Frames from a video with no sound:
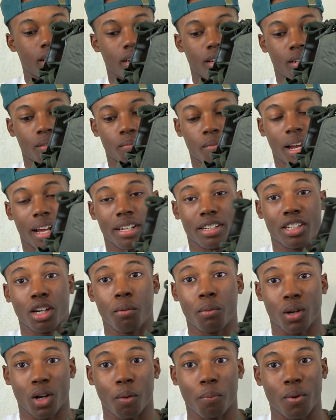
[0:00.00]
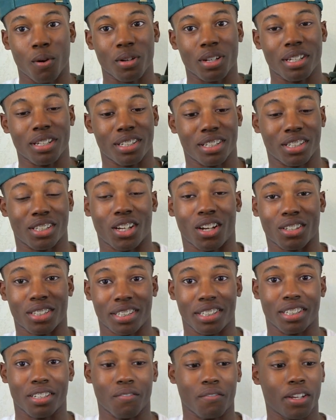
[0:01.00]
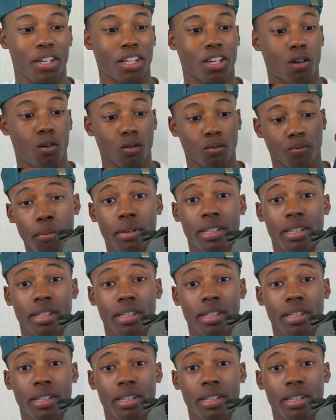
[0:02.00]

I doubled up on these, as y'all see in the video.